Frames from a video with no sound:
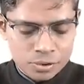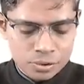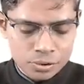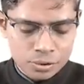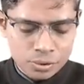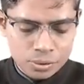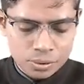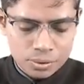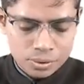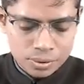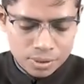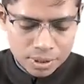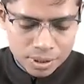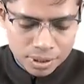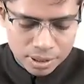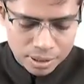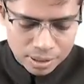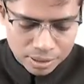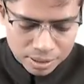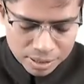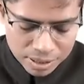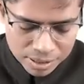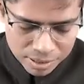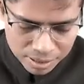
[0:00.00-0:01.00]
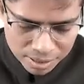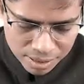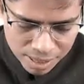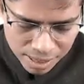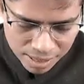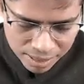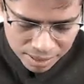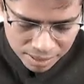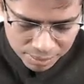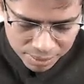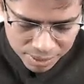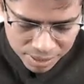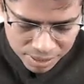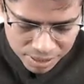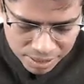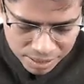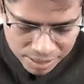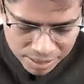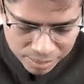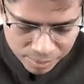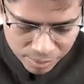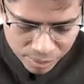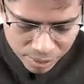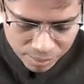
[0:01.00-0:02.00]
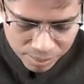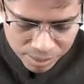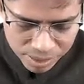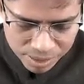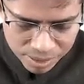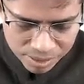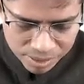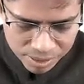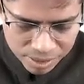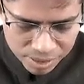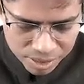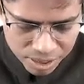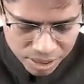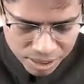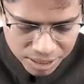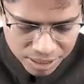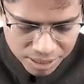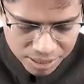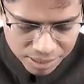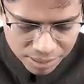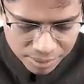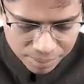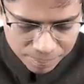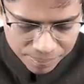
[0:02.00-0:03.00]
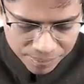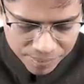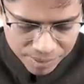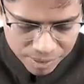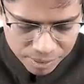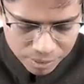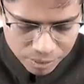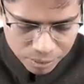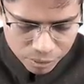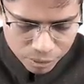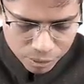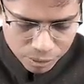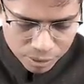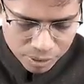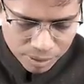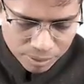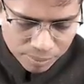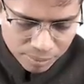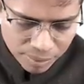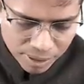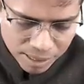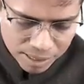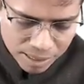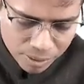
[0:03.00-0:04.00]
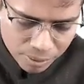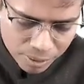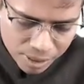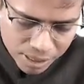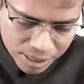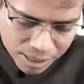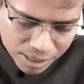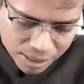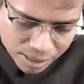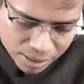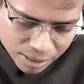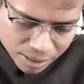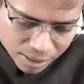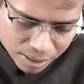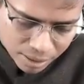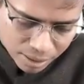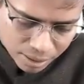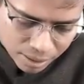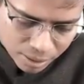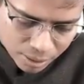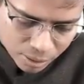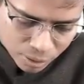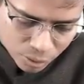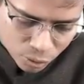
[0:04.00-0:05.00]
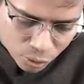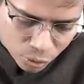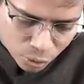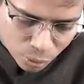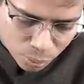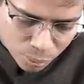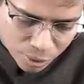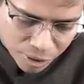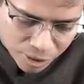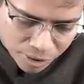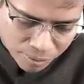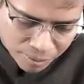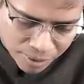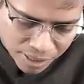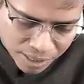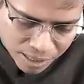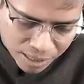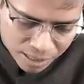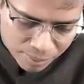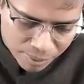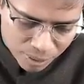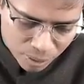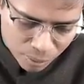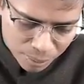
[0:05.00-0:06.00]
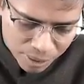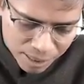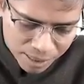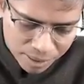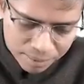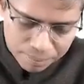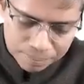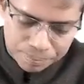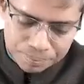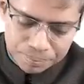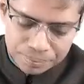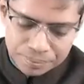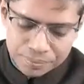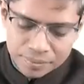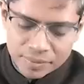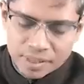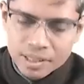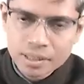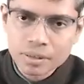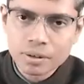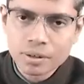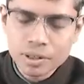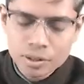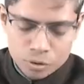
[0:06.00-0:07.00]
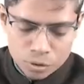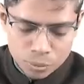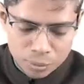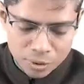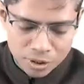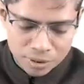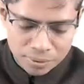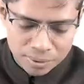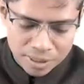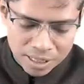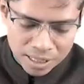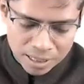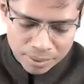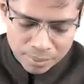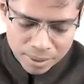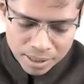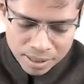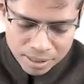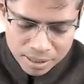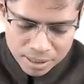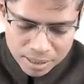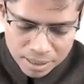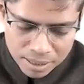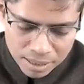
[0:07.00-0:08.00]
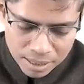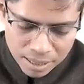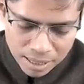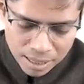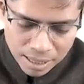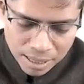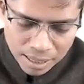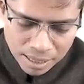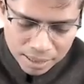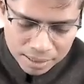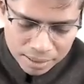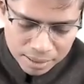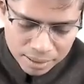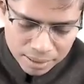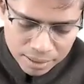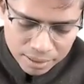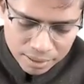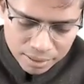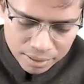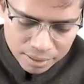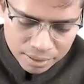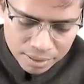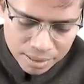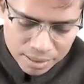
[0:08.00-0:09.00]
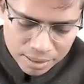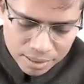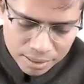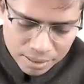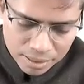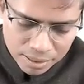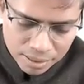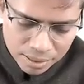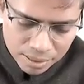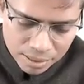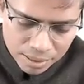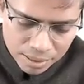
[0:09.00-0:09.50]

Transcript: So this diagram is taken from a research article. So you can find out here the superior vena cava opening, okay, superior vena cava, and this